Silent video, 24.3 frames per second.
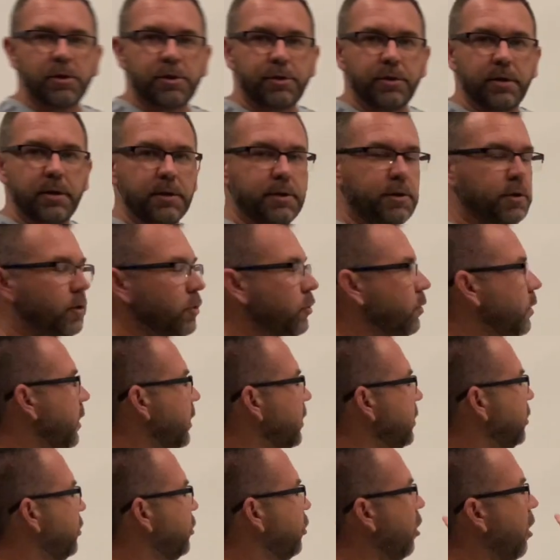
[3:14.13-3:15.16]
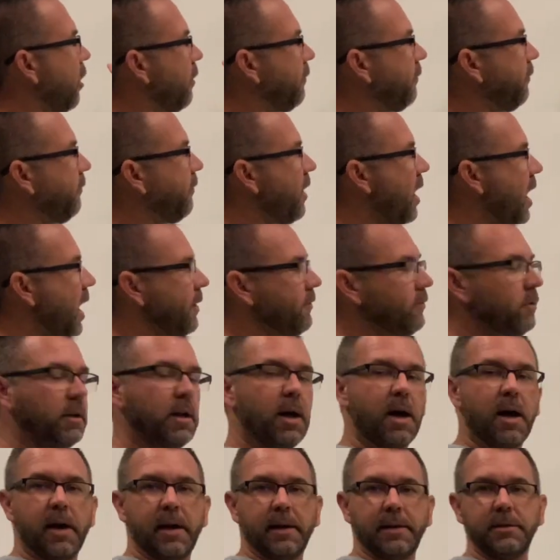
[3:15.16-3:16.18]
you to do is draw 5
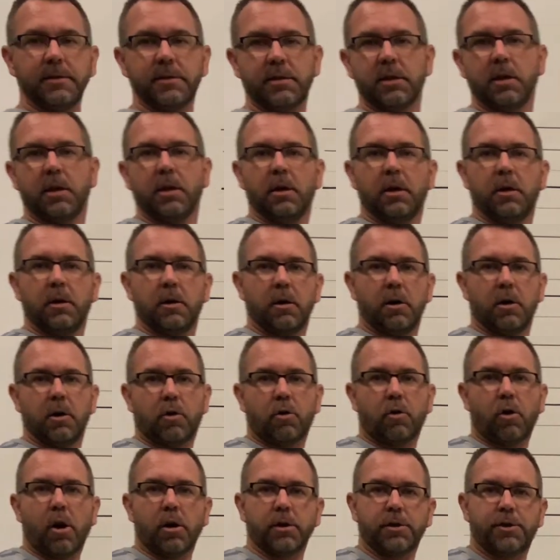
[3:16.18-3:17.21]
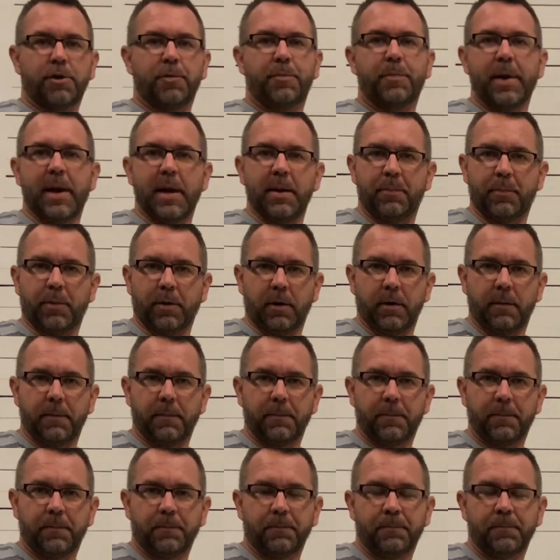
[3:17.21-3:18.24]
lines across your paper.
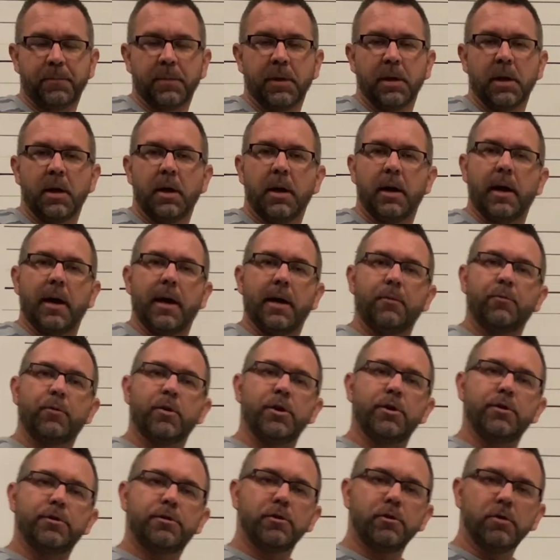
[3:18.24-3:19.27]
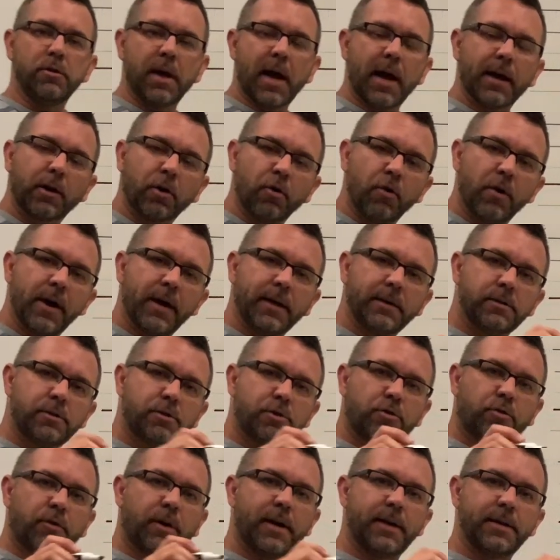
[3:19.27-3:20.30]
And when you do that, go ahead and
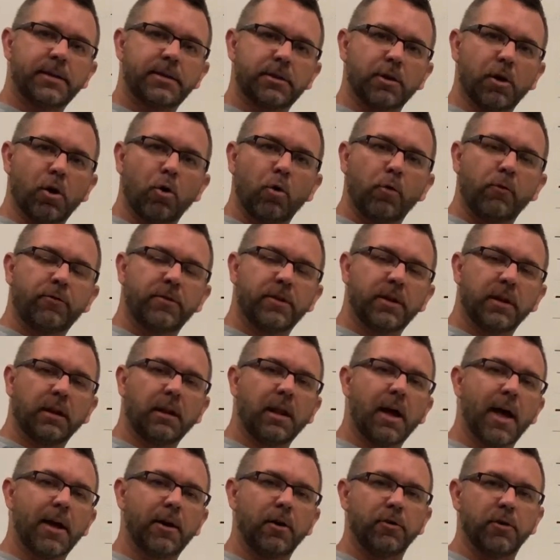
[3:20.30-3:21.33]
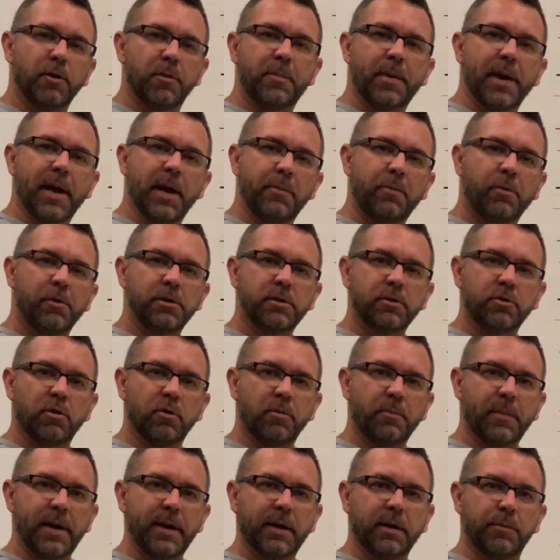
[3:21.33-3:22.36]
trace over the line on the paper so it'll
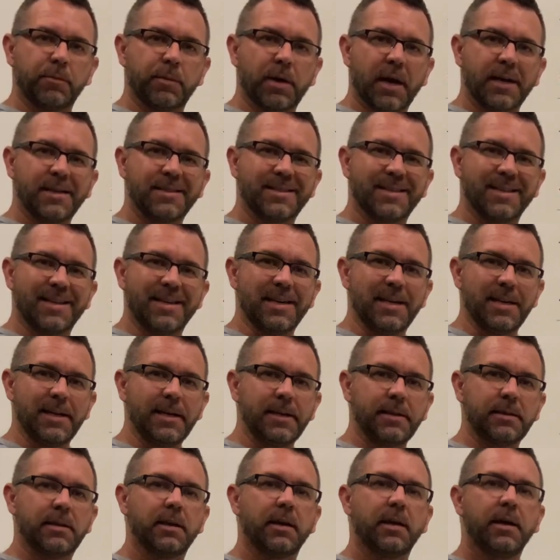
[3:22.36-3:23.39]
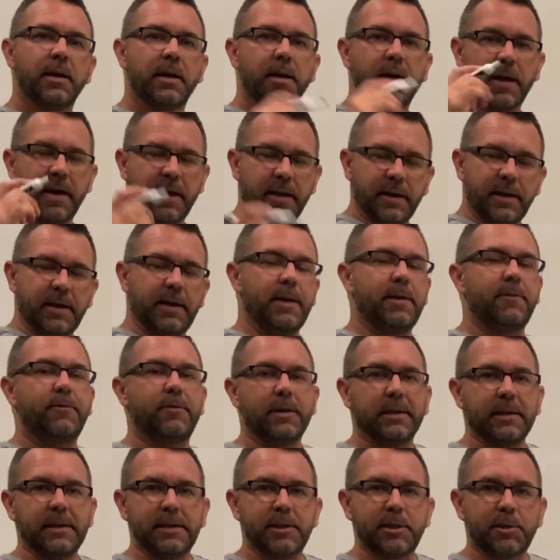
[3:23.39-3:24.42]
make them nice and neat and
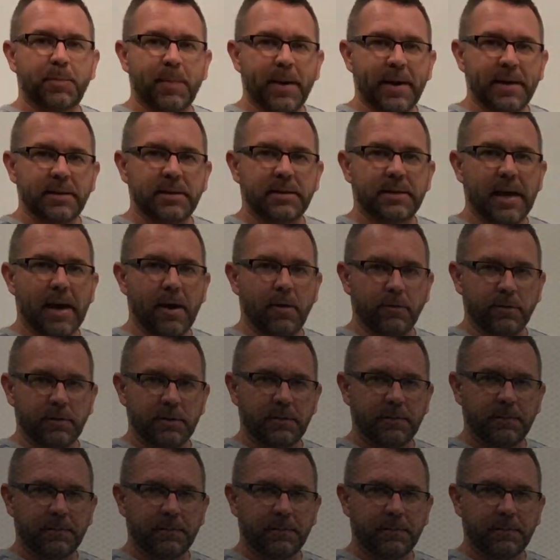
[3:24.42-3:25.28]
evenly spaced out.